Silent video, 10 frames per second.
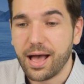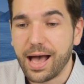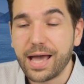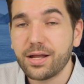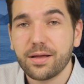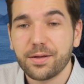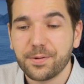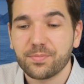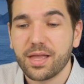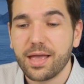I
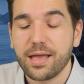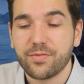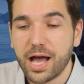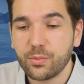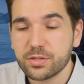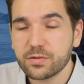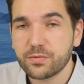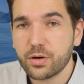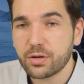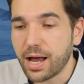if I was a
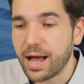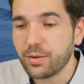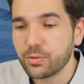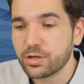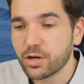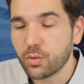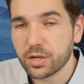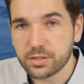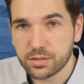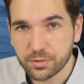voter, I wouldn't know
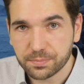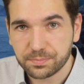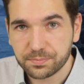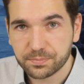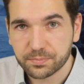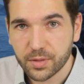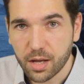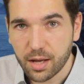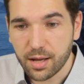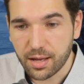what to do.
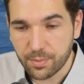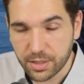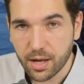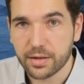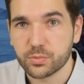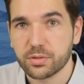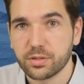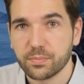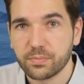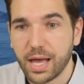I'm being honest with
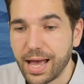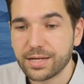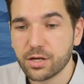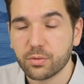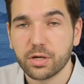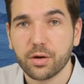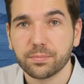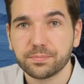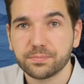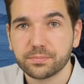you. I don't know.
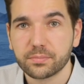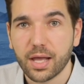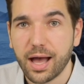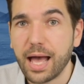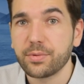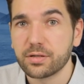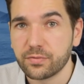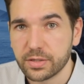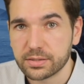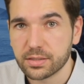I'm
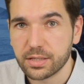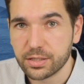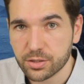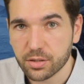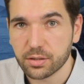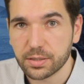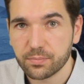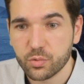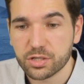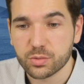conflicted internally,
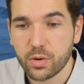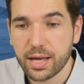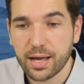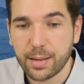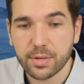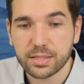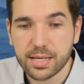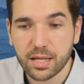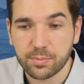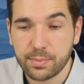which is why I'm not
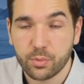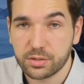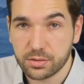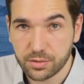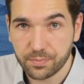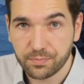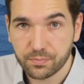telling people what to do.